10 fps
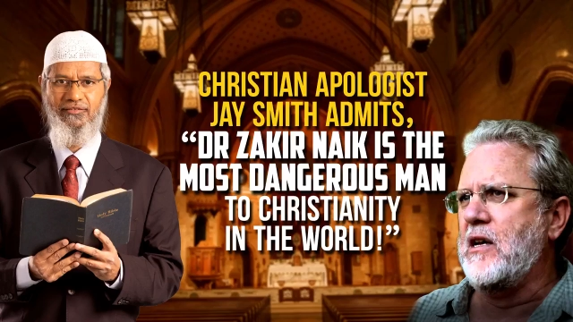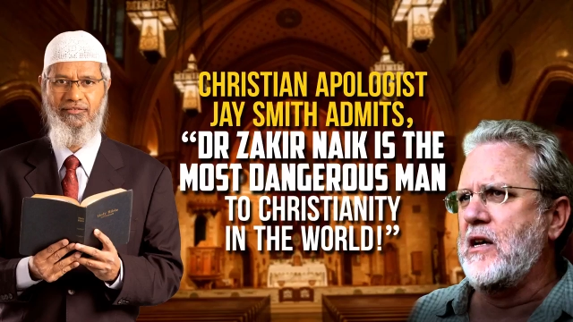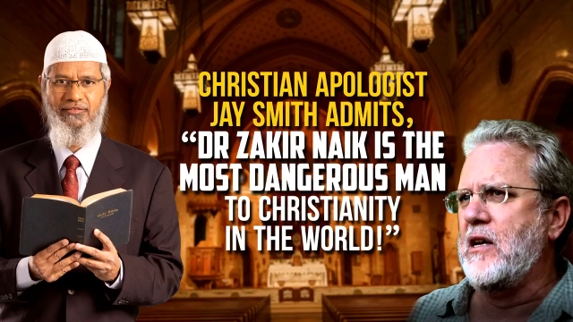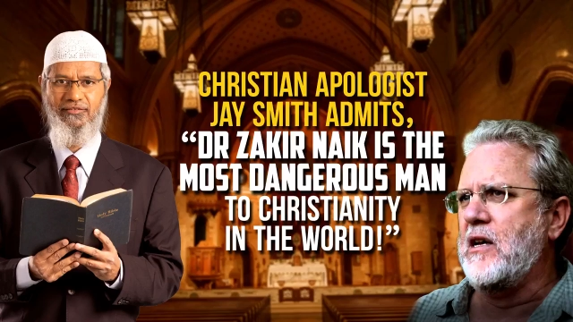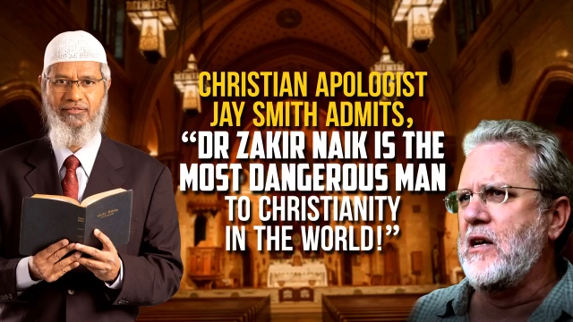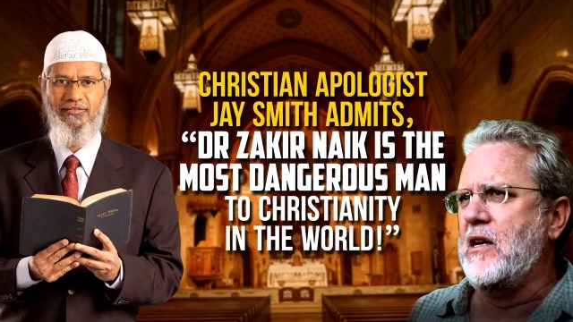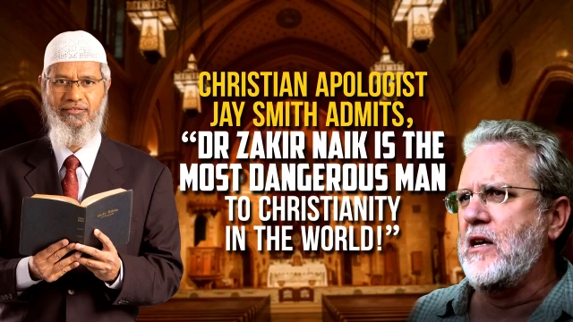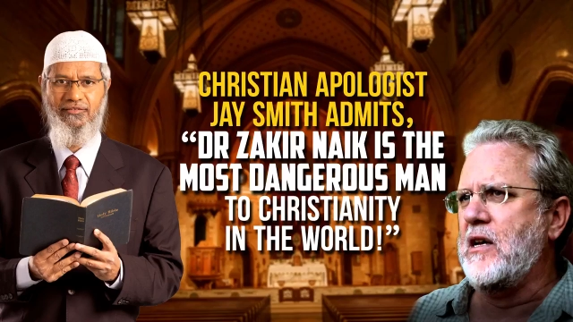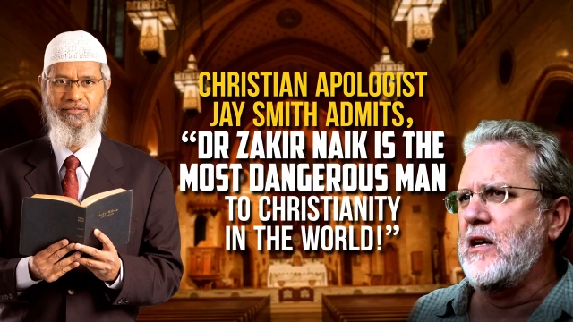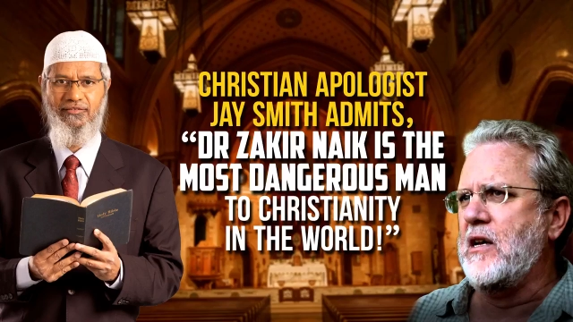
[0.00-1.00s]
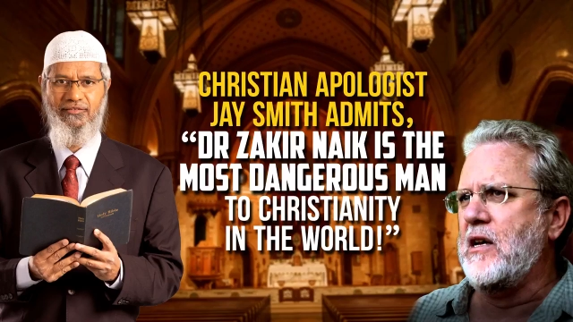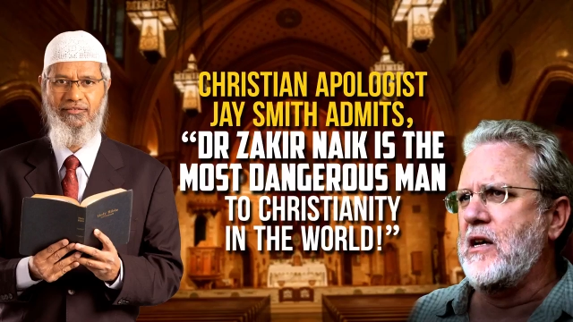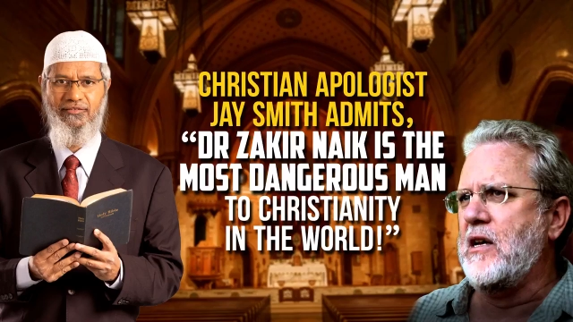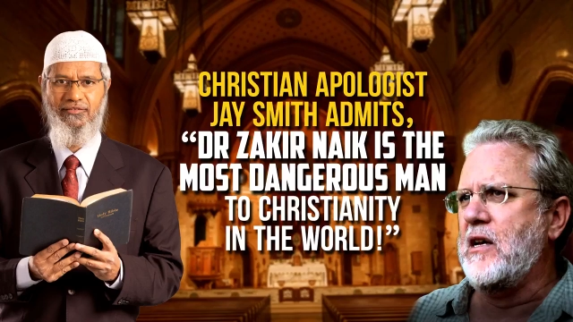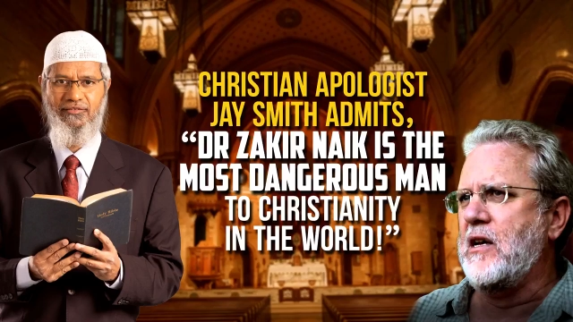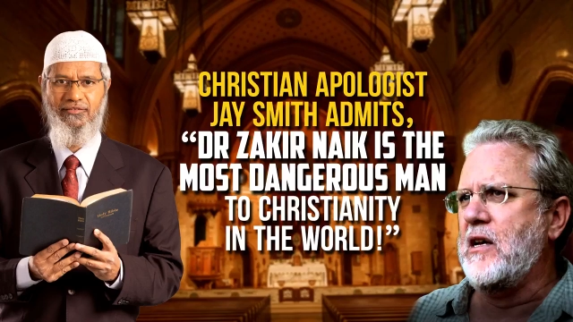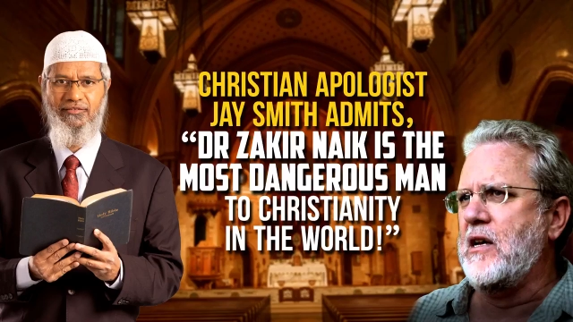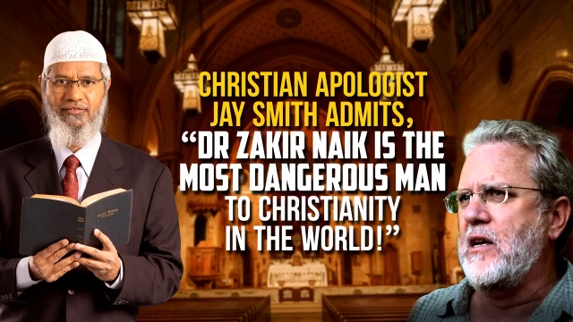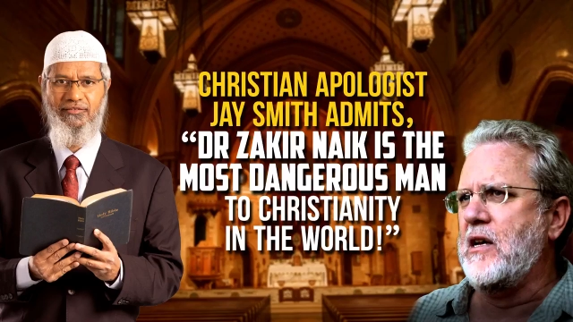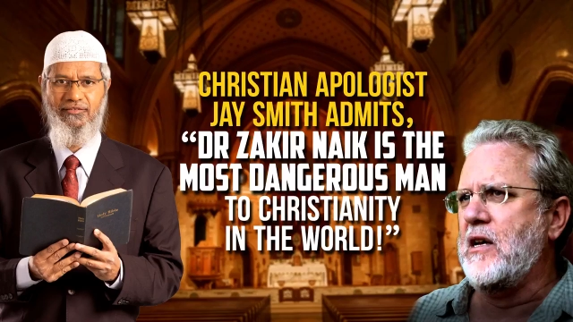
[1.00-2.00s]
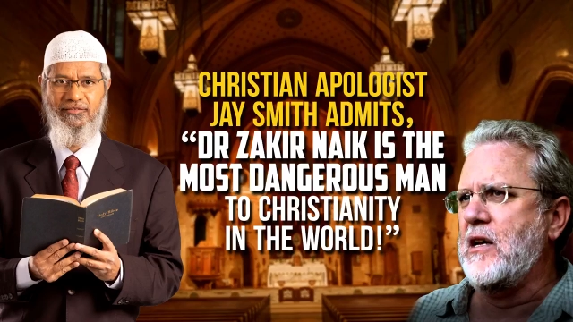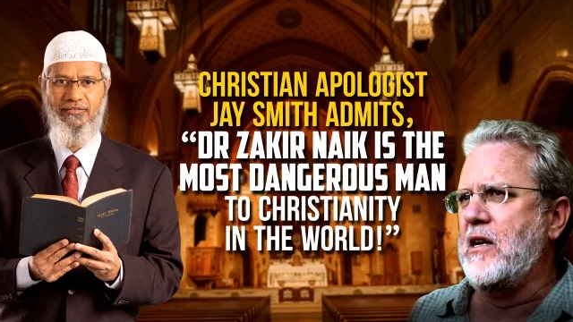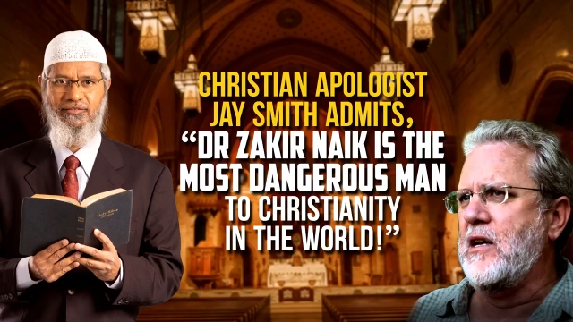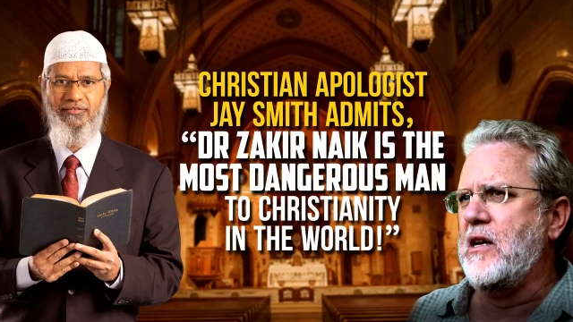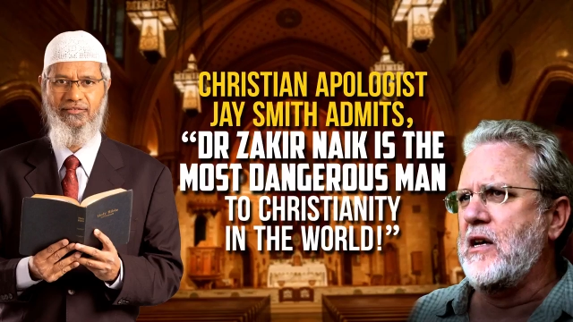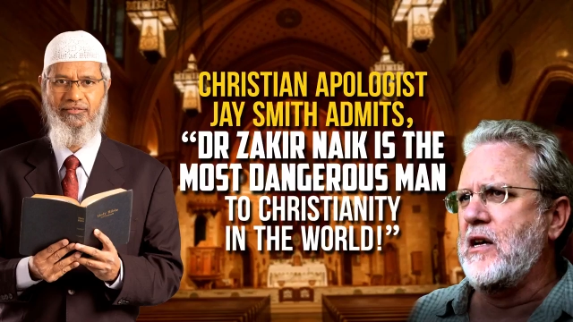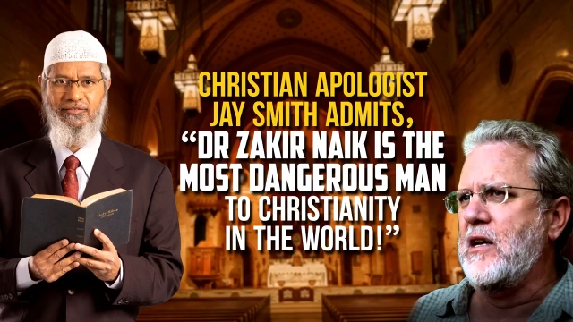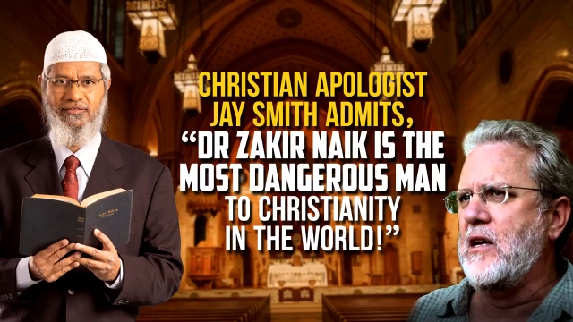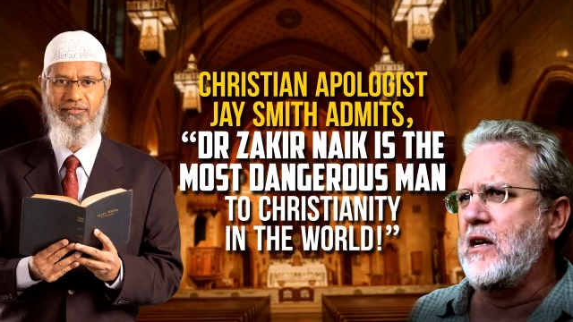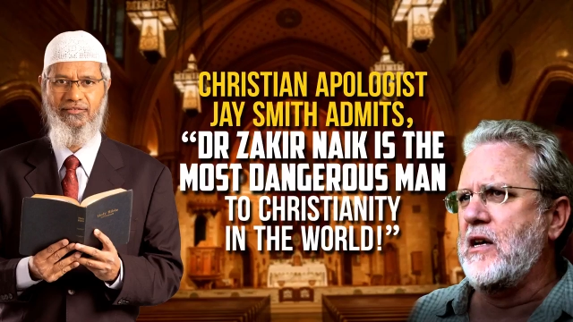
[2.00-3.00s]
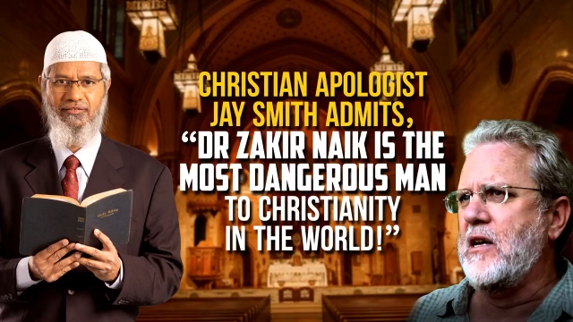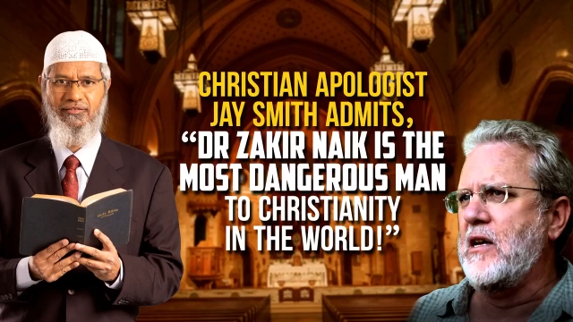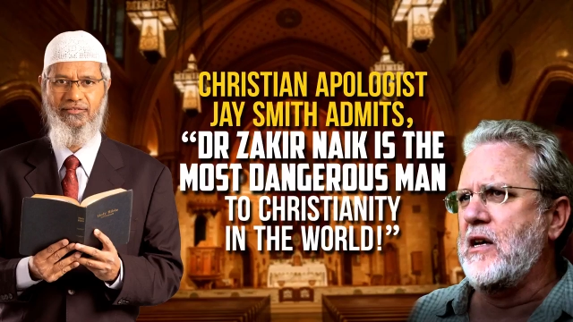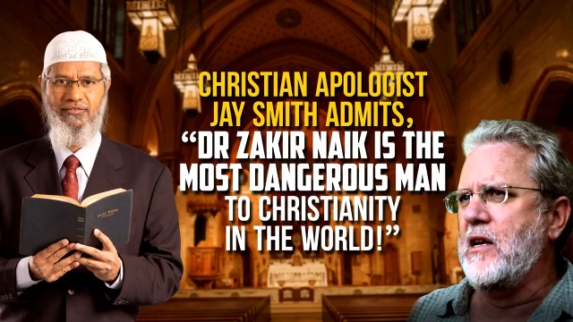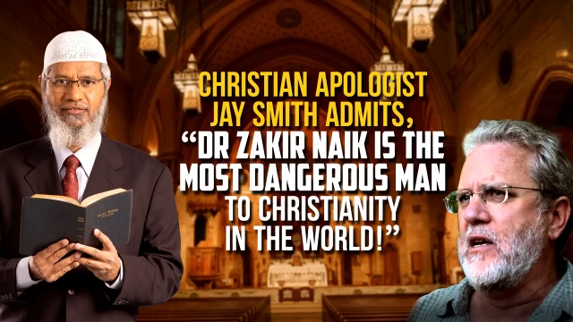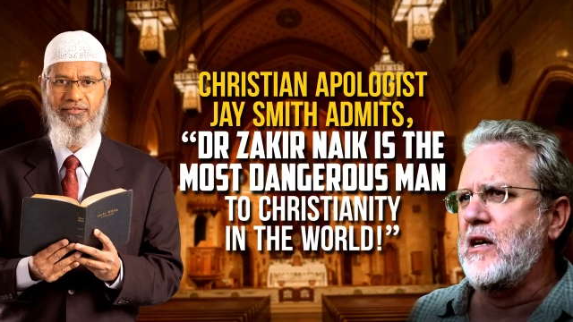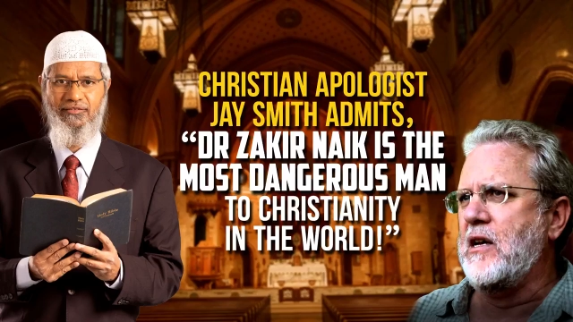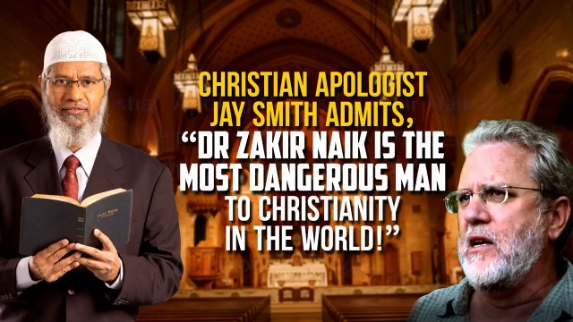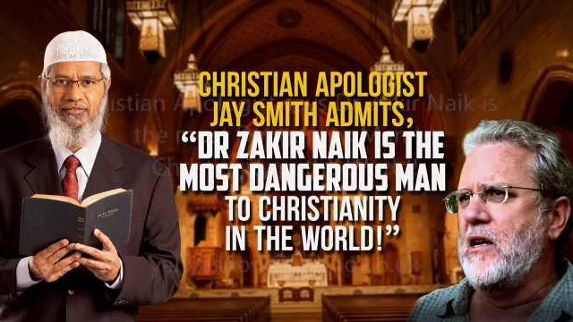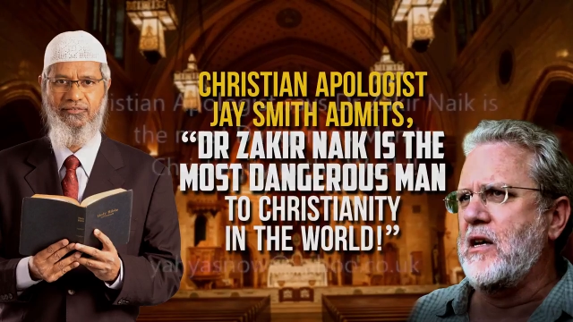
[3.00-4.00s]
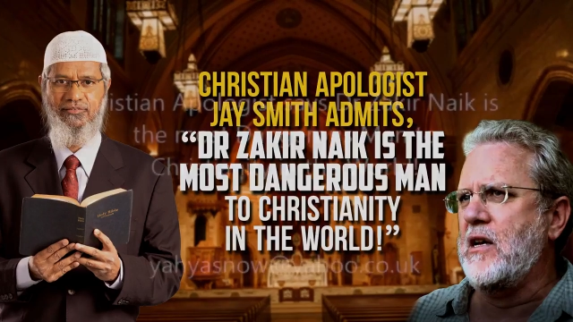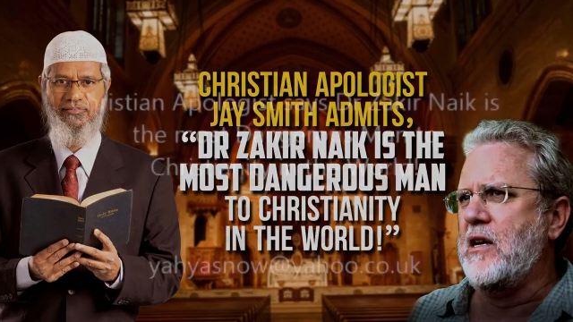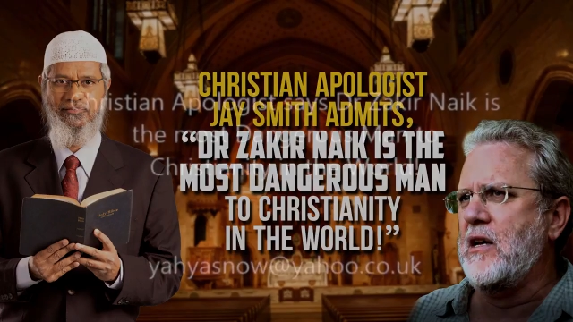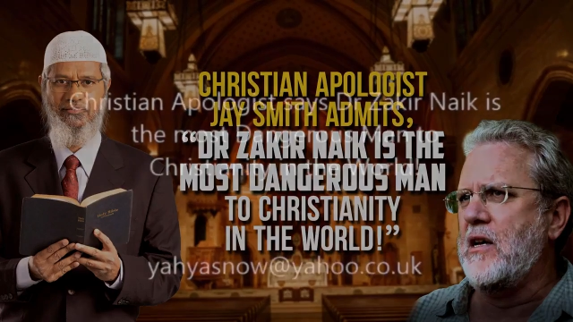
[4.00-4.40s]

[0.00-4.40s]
Nobody speaks.